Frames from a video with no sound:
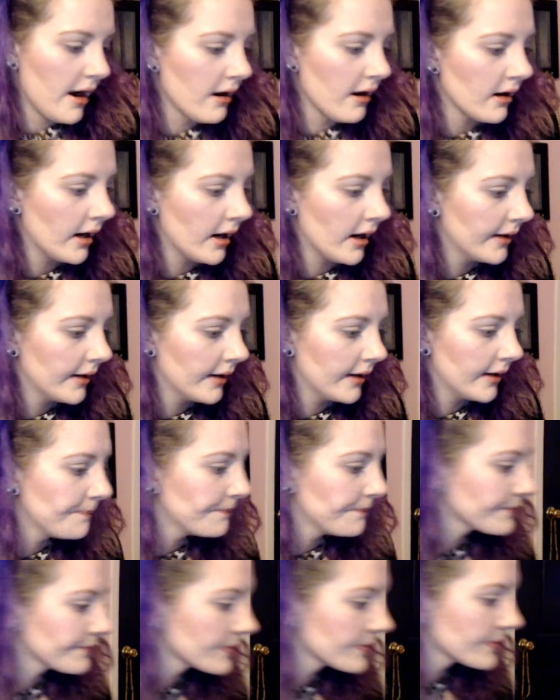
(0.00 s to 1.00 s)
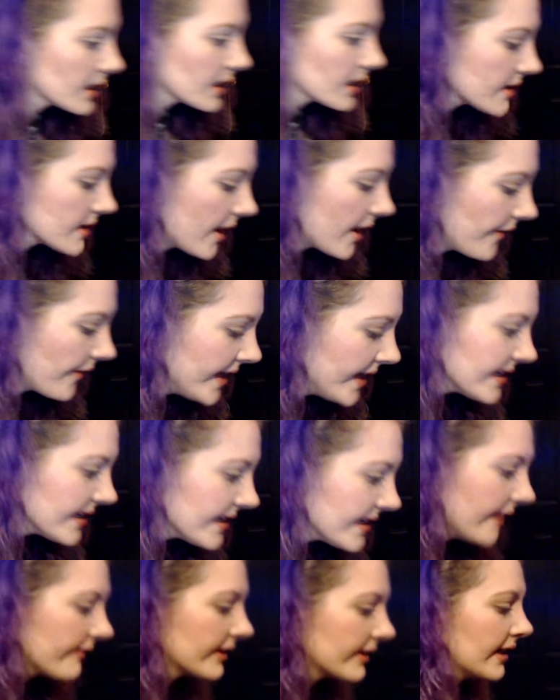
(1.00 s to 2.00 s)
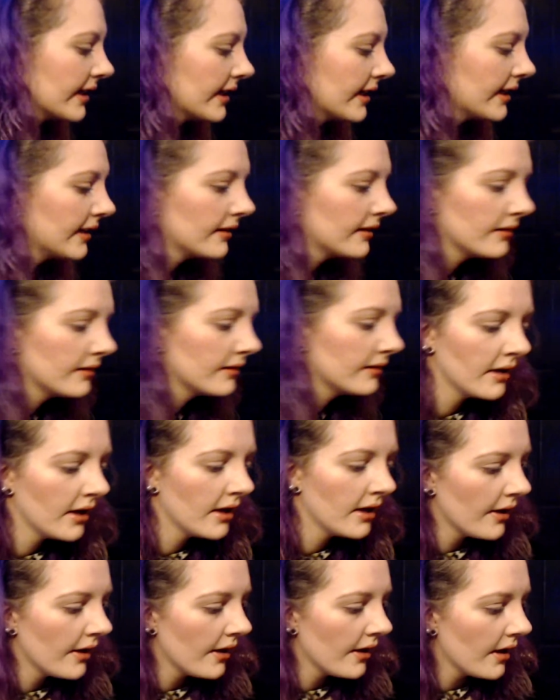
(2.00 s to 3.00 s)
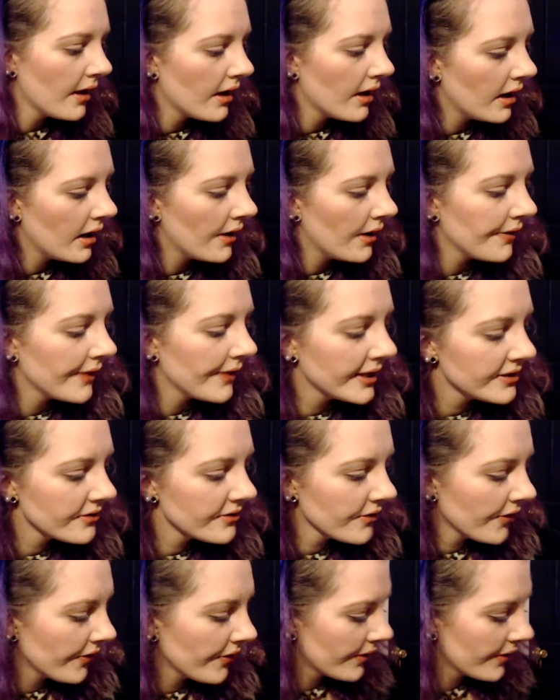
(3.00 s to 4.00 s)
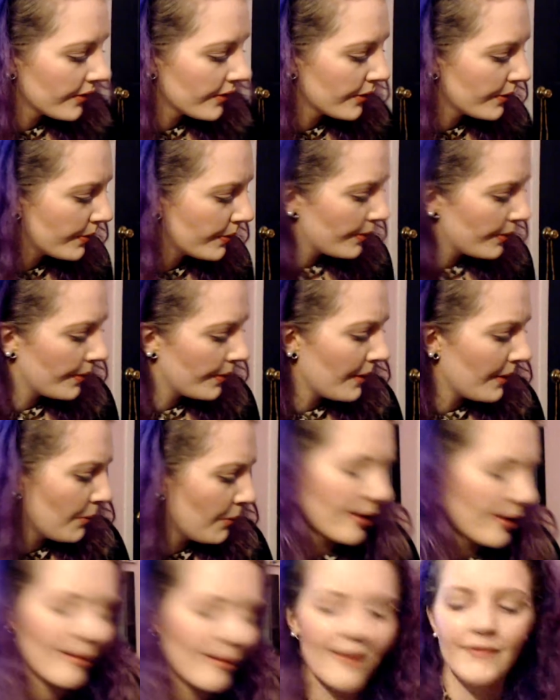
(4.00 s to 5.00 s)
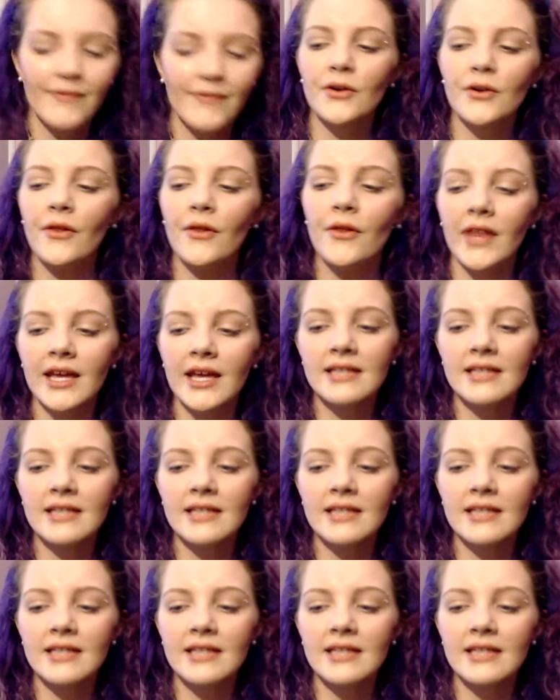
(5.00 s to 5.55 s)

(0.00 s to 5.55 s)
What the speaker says: Alright, so that's everything. These are what I reviewed.